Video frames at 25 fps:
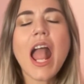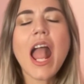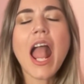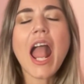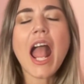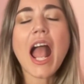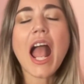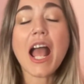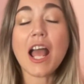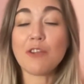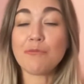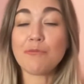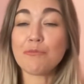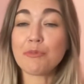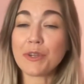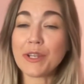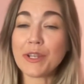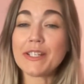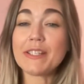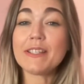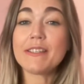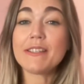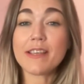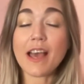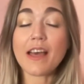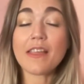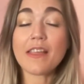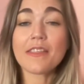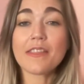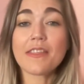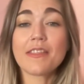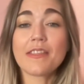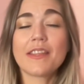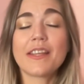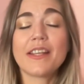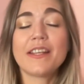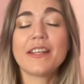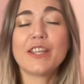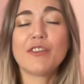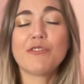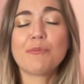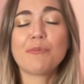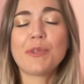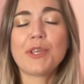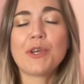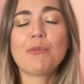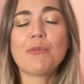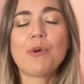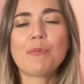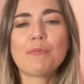and brain death. They had given
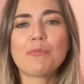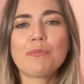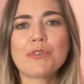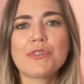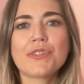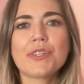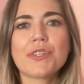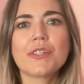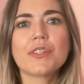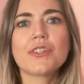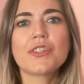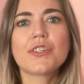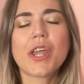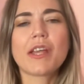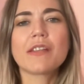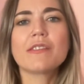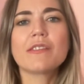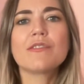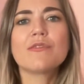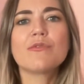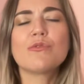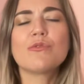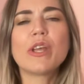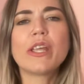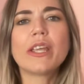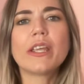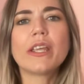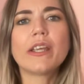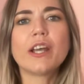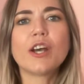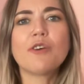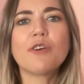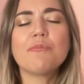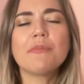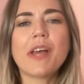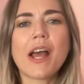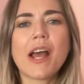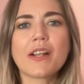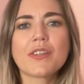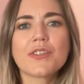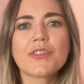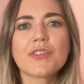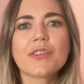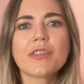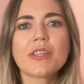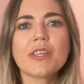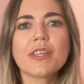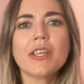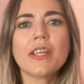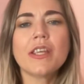me a 1% chance of waking up
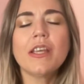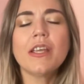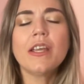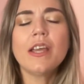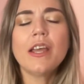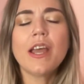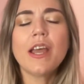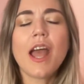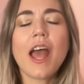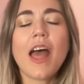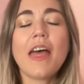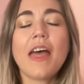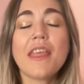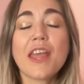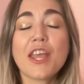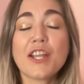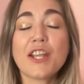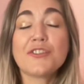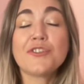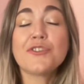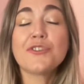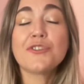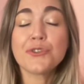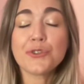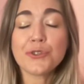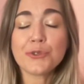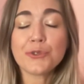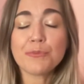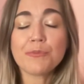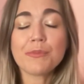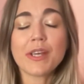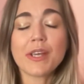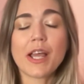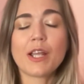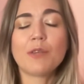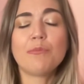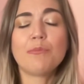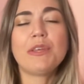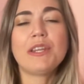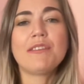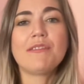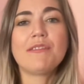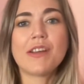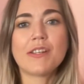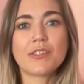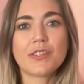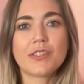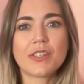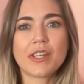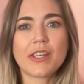naturally, and they assumed I'd be in a
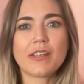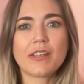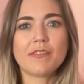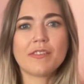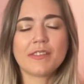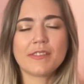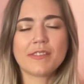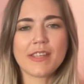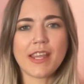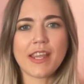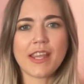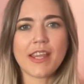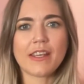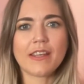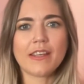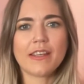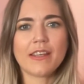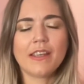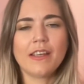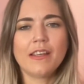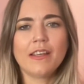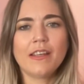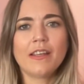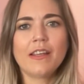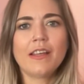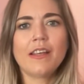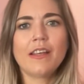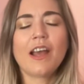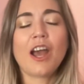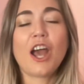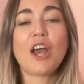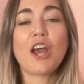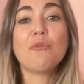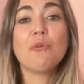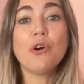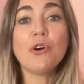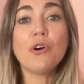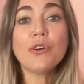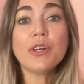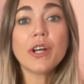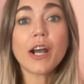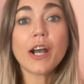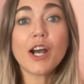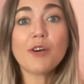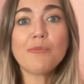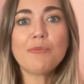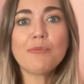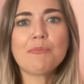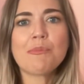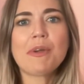vegetative state. I woke
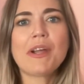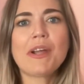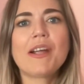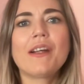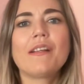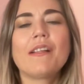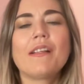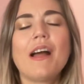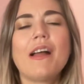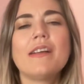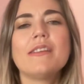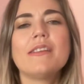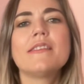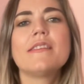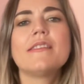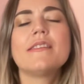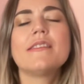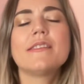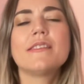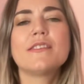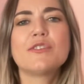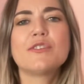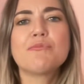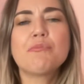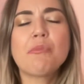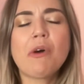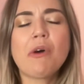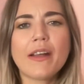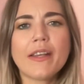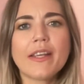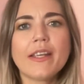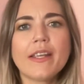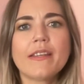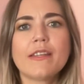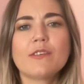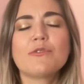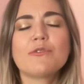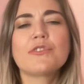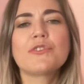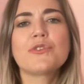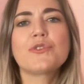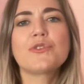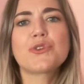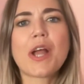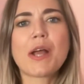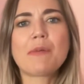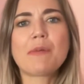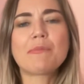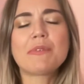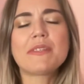up paralyzed in this body that was
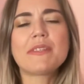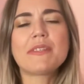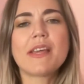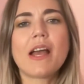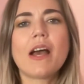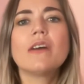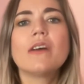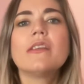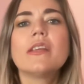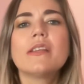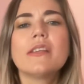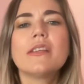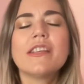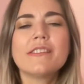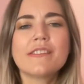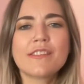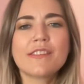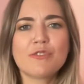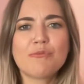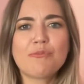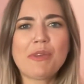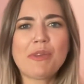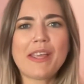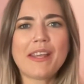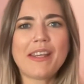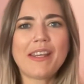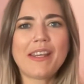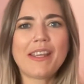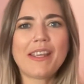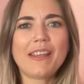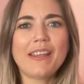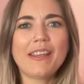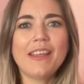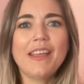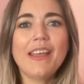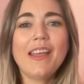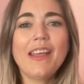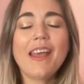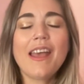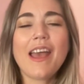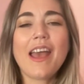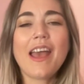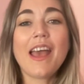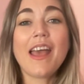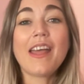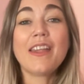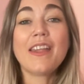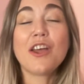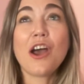strapped down and intubated, and